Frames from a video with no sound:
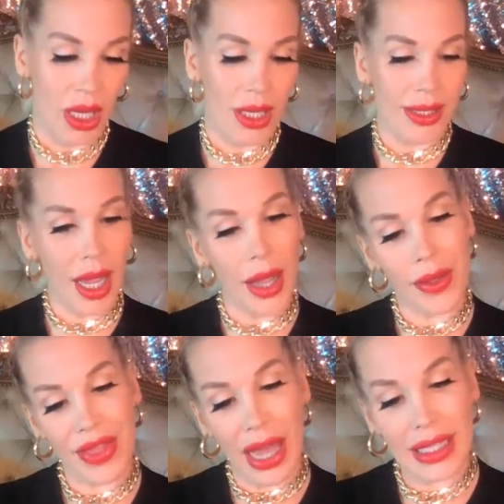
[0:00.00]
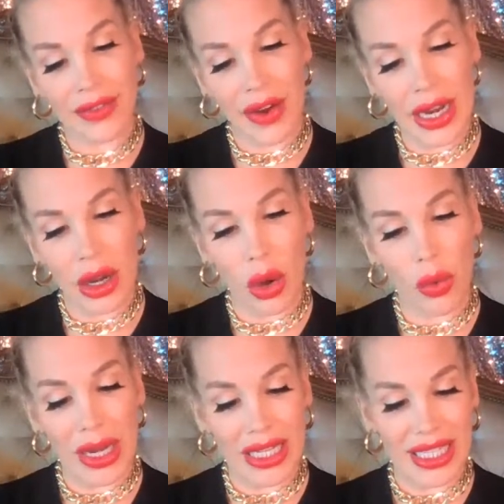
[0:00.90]
So that's a very
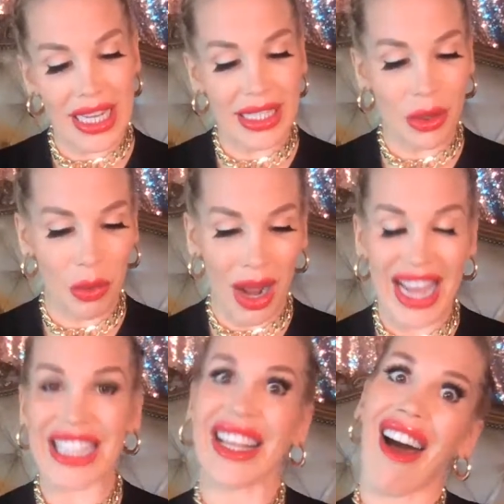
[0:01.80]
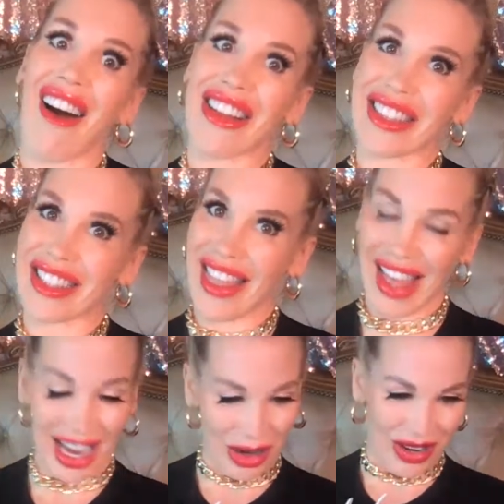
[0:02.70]
long-winded way to answer
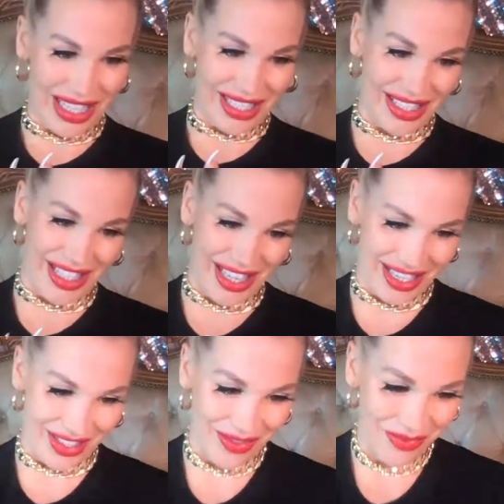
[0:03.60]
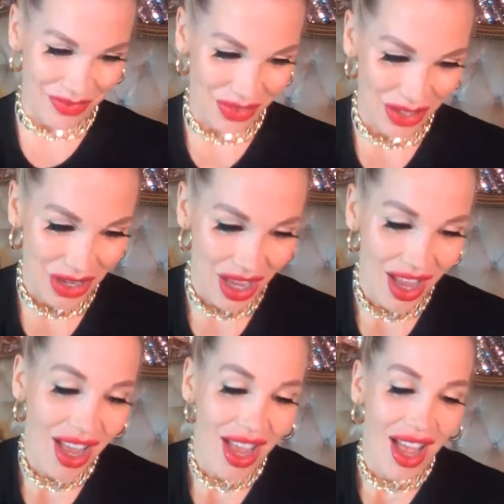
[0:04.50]
that question.
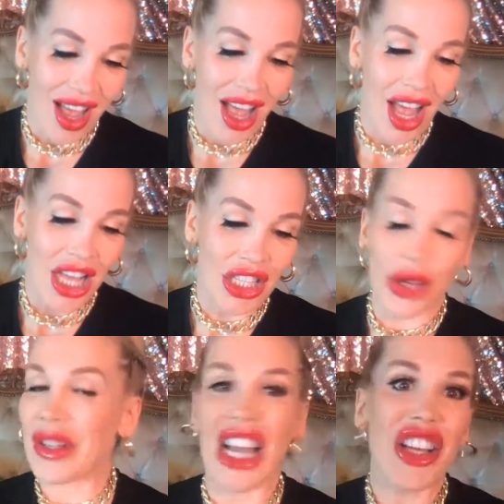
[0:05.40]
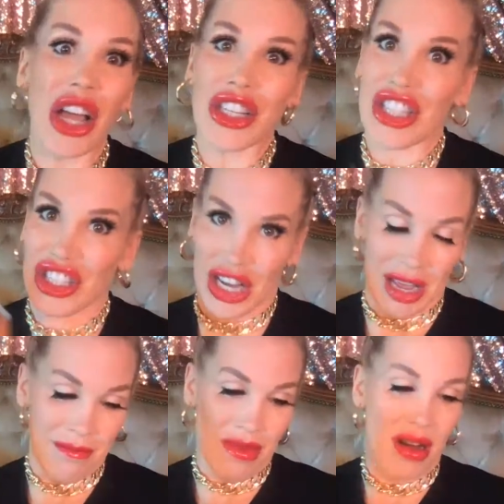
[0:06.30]
So I don't go to the
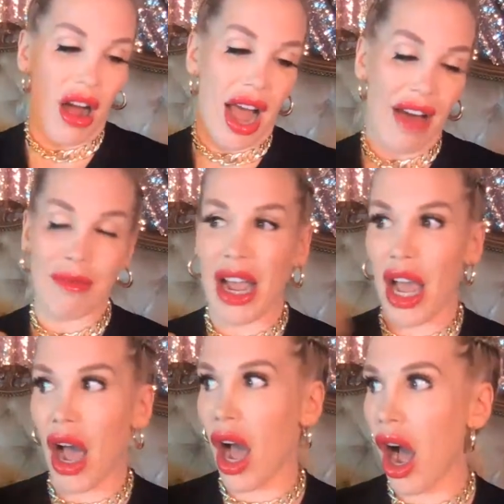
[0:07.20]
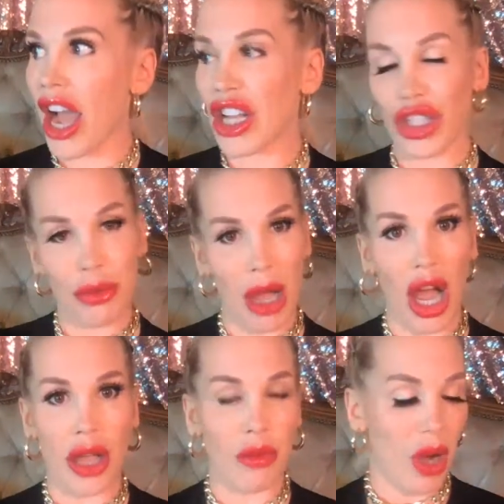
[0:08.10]
gym. I do my
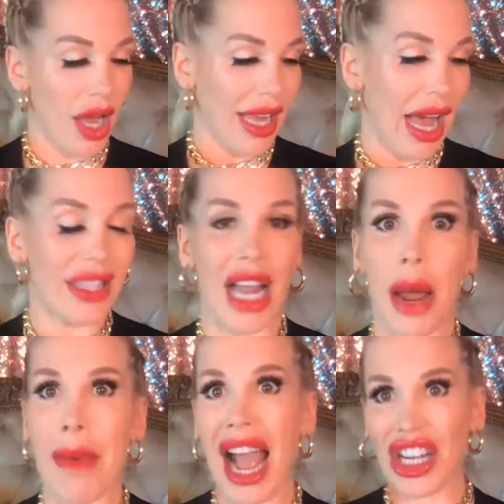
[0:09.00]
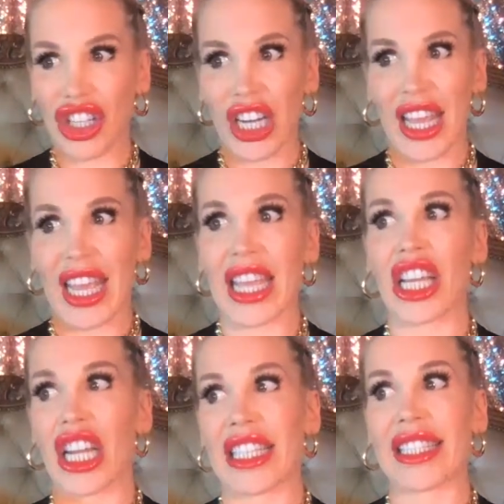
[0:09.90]
home workouts. I'm actually
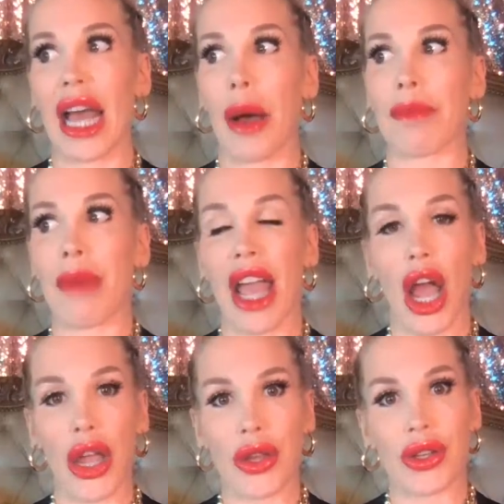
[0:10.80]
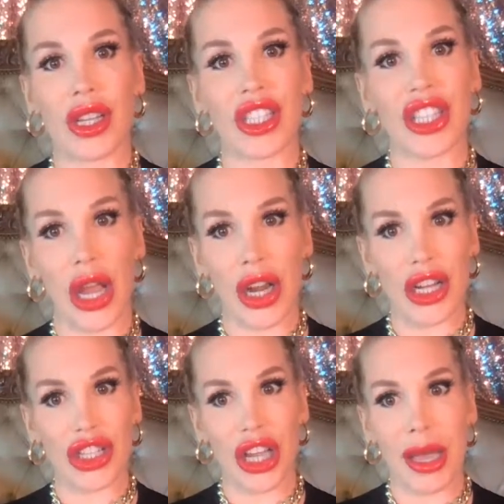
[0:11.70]
going to set up my own solo
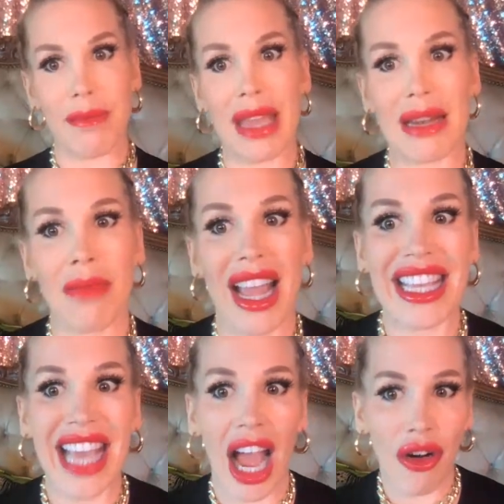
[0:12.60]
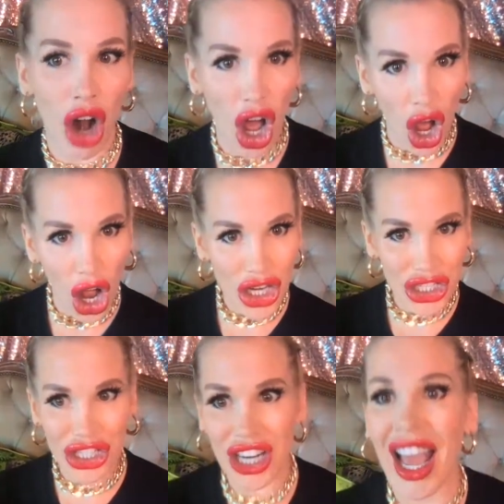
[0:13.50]
gym in my
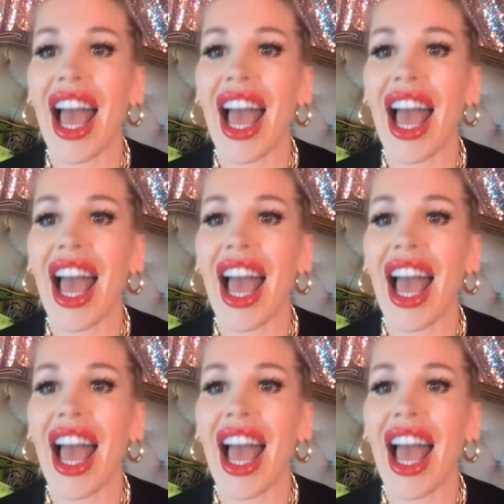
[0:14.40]
garage.